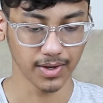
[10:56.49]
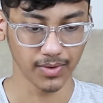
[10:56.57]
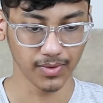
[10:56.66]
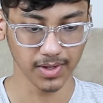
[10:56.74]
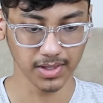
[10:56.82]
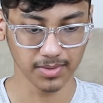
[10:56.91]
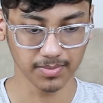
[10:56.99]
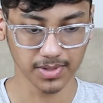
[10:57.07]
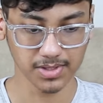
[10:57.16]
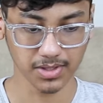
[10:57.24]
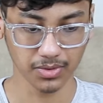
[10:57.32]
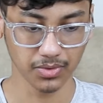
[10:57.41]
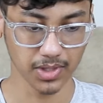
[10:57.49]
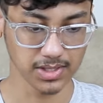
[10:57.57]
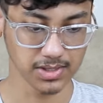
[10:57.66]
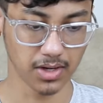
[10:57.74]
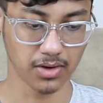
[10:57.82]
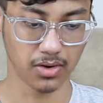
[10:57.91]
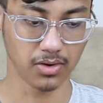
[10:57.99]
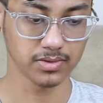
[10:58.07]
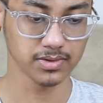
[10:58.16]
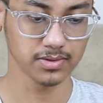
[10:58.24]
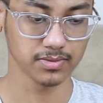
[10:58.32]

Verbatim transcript: only the person who has done wrong